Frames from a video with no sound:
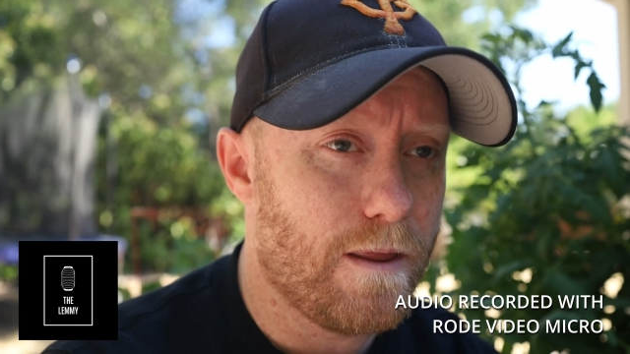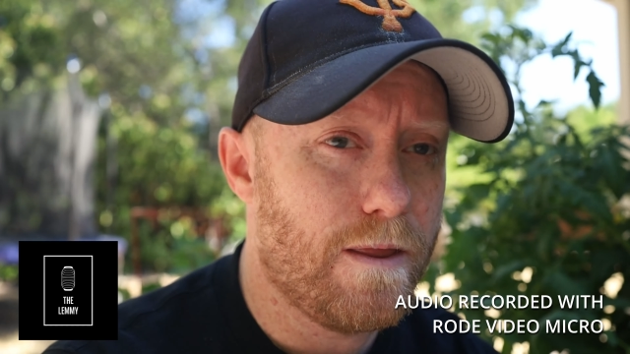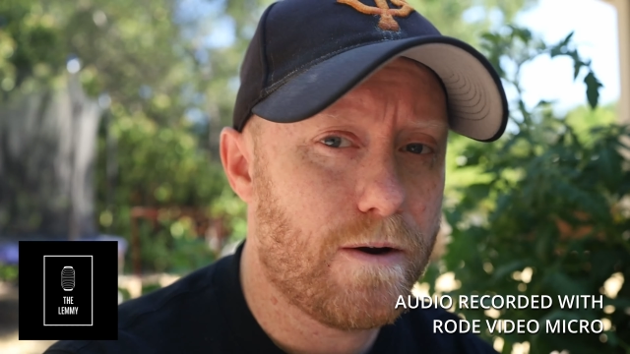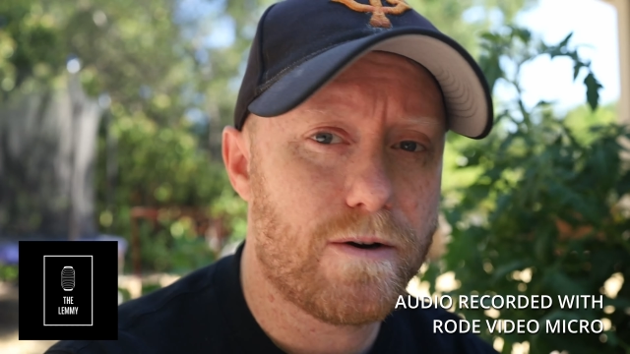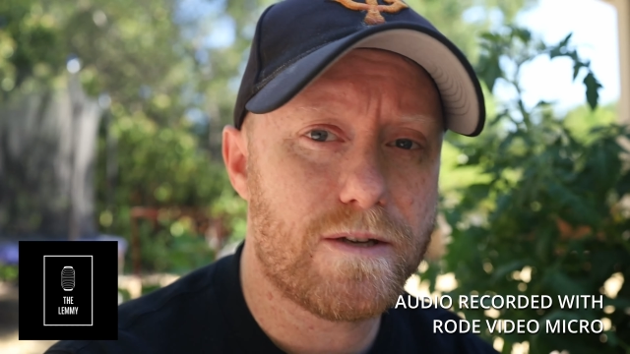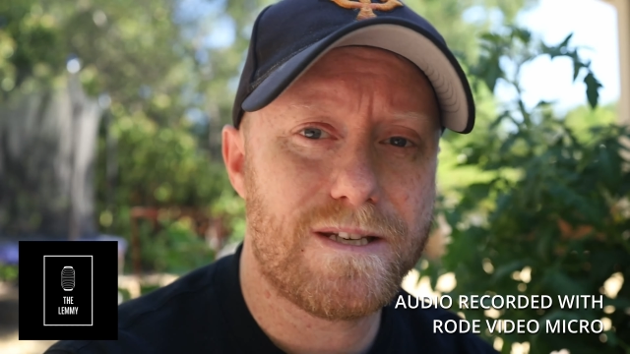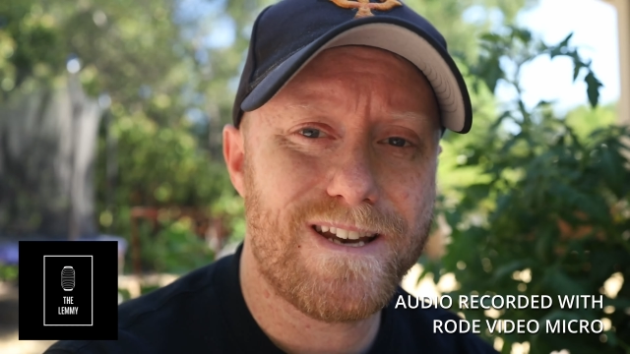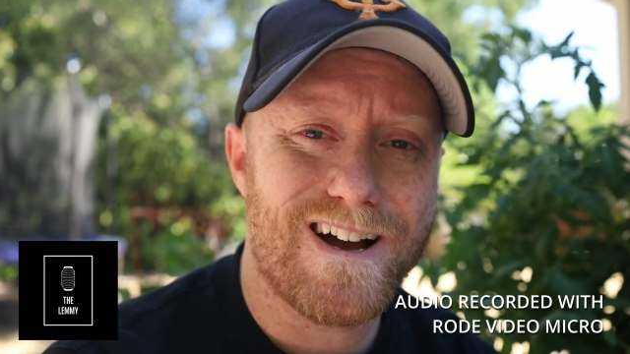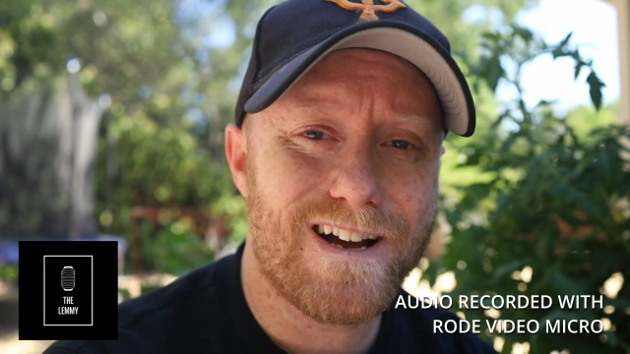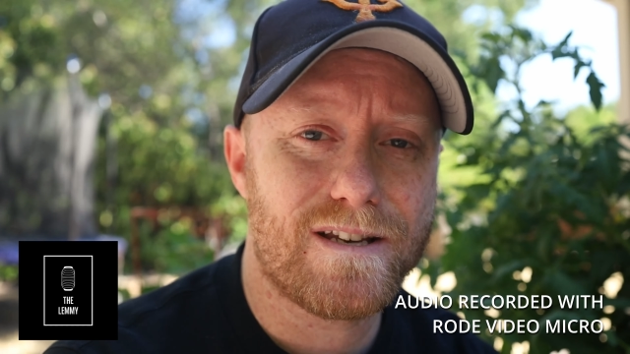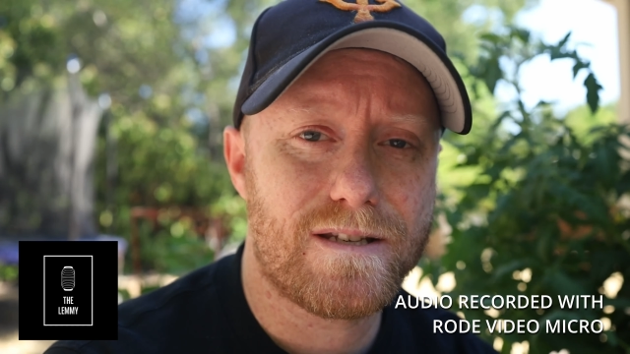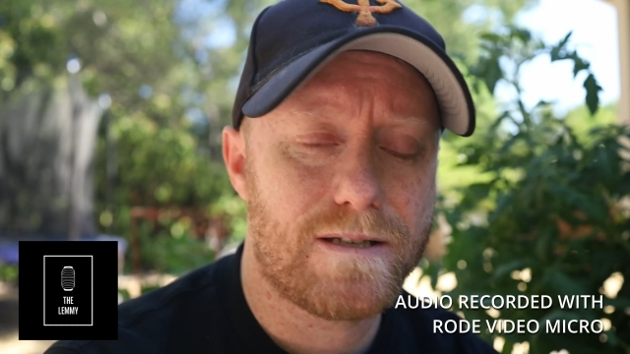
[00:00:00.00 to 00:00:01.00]
There is
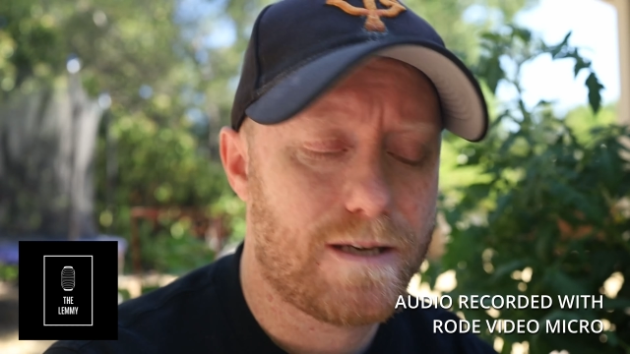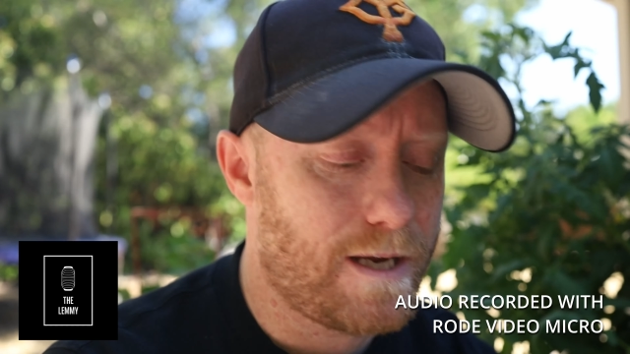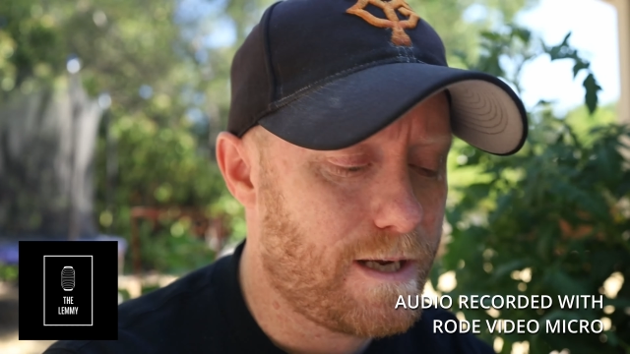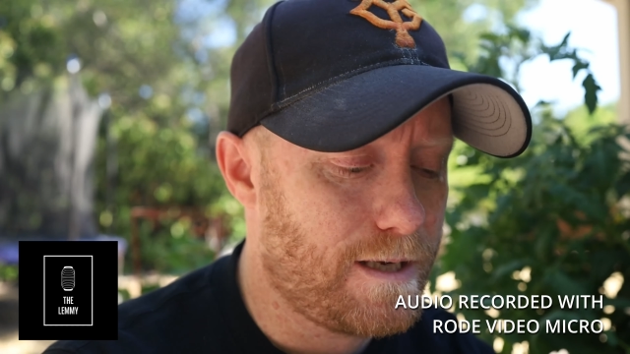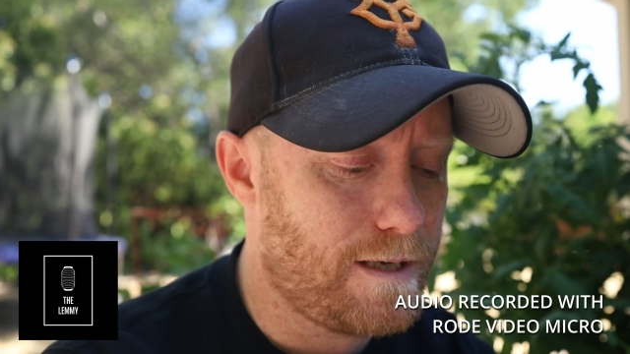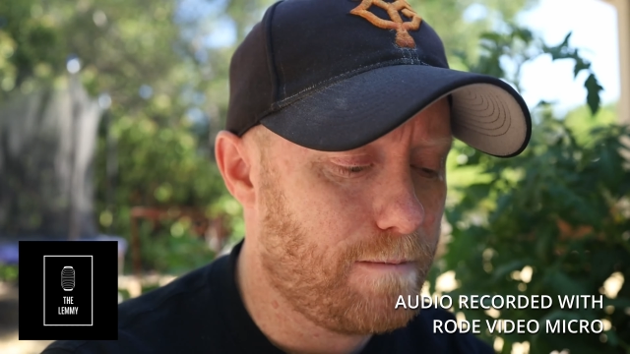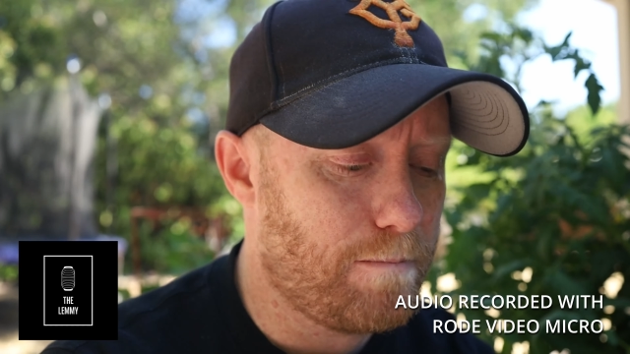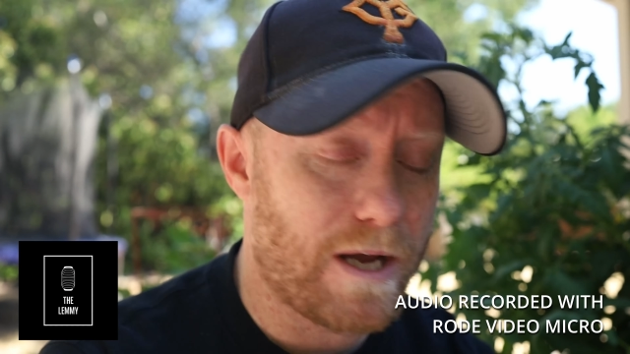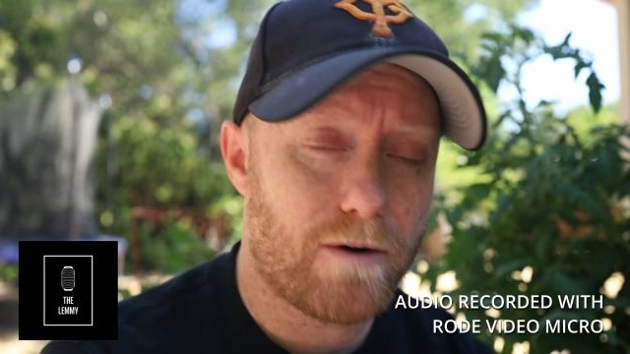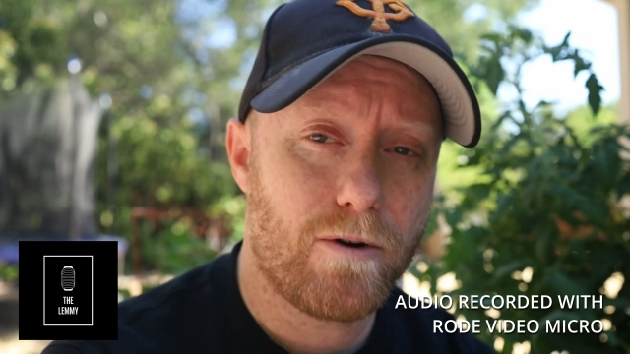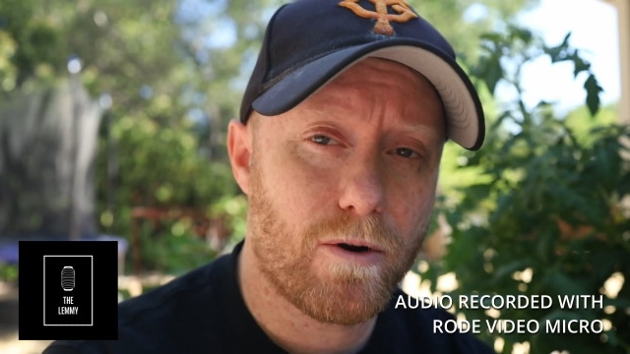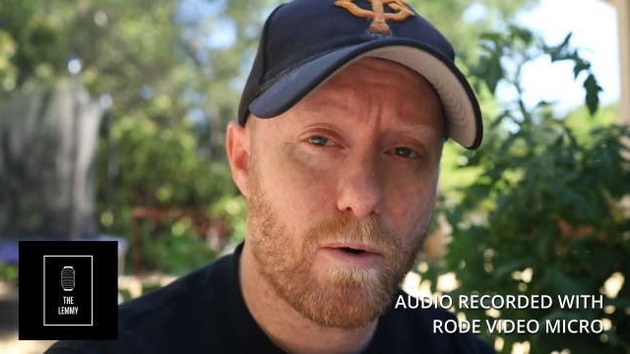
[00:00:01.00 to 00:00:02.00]
not a
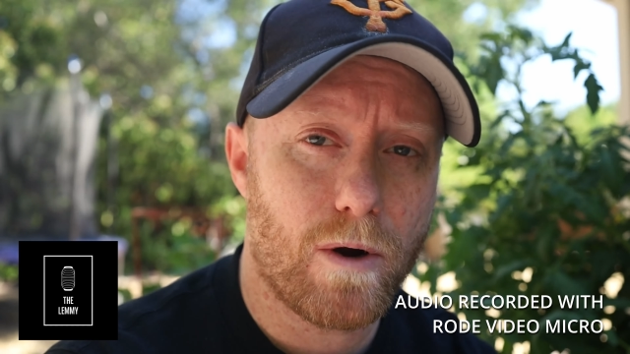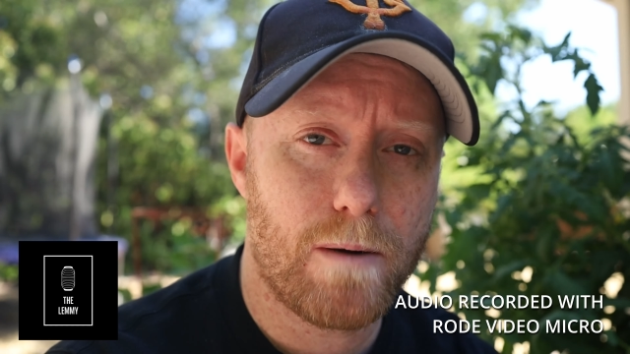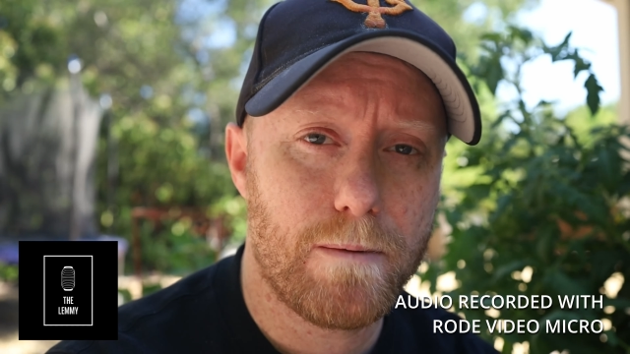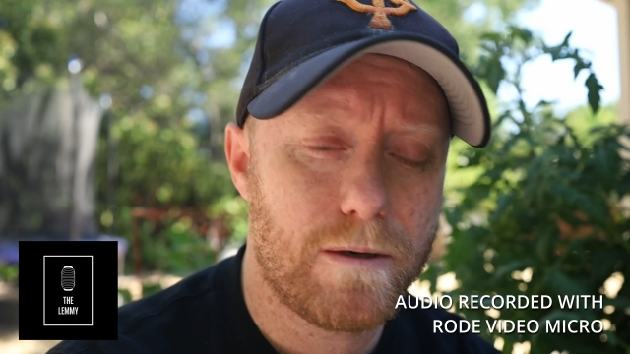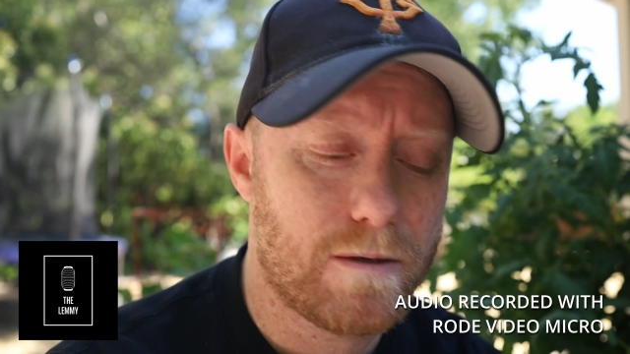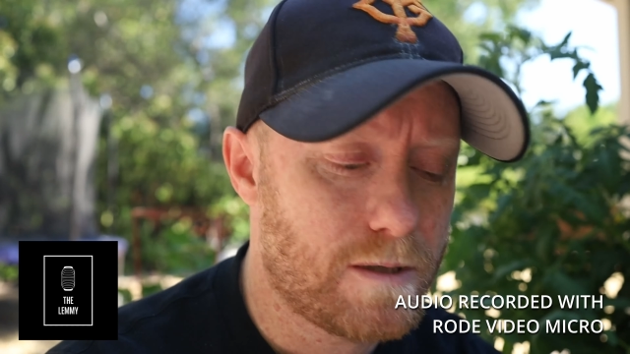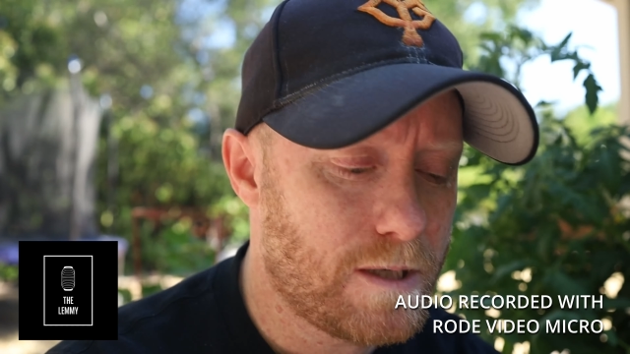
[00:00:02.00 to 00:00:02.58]
battery requirement,